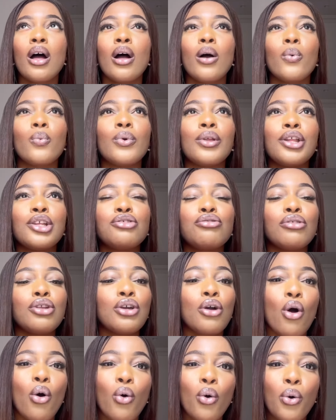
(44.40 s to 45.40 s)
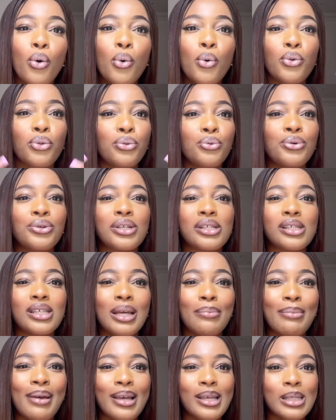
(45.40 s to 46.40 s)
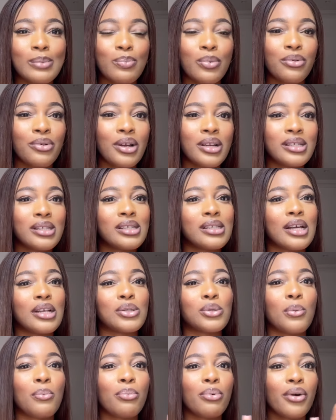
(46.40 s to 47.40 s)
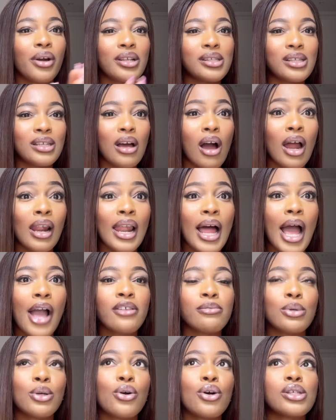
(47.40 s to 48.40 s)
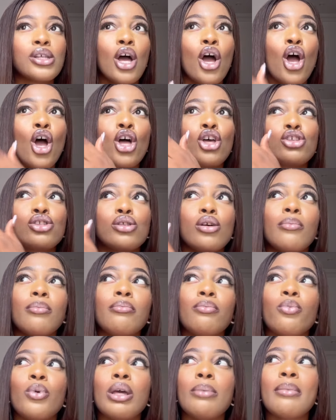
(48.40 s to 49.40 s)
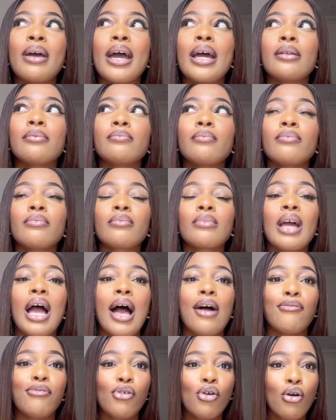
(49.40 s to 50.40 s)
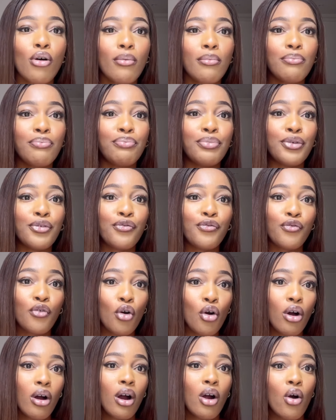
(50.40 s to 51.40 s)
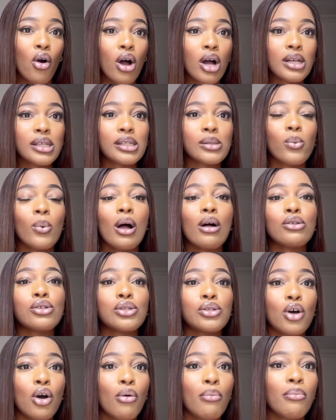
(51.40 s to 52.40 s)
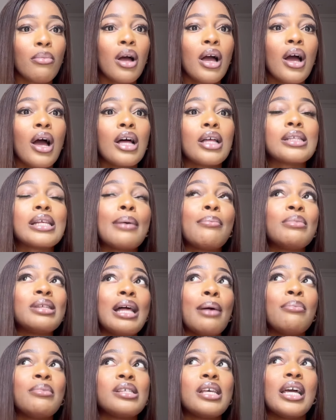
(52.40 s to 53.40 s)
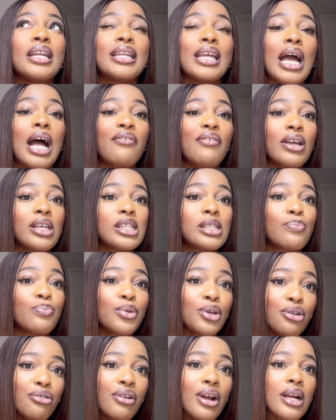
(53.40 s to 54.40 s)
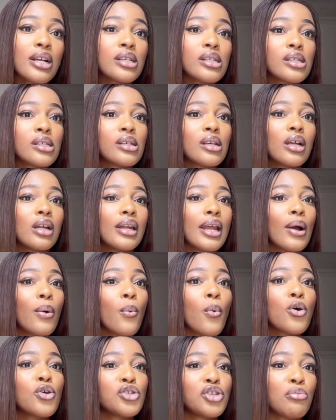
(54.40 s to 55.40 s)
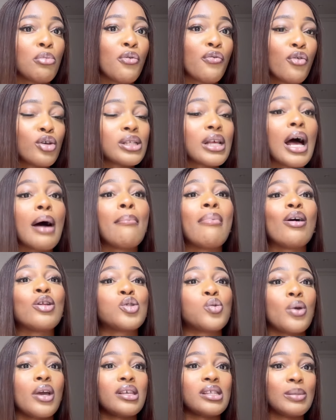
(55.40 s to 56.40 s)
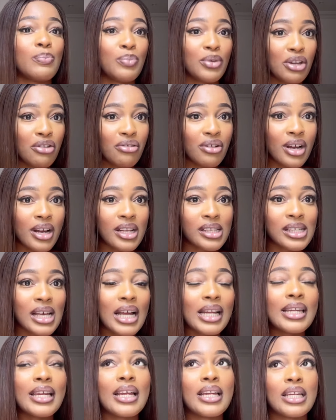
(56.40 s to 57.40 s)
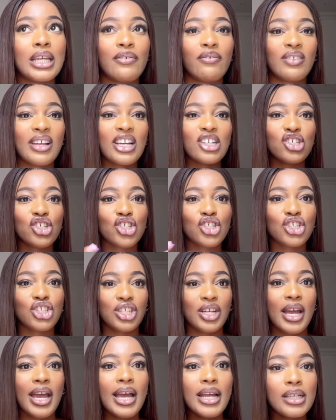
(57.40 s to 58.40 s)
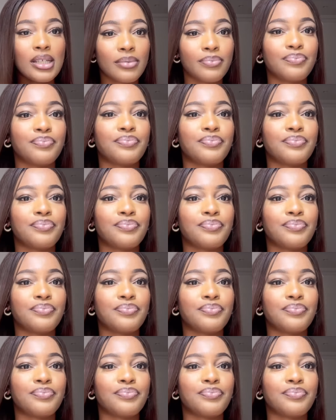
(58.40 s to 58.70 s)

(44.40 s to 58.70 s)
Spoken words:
we literally all go through the same experiences at some point in our lives, because some women have come before us, while some, so that means they have experienced like what some of us are about to experience, and then they've like shared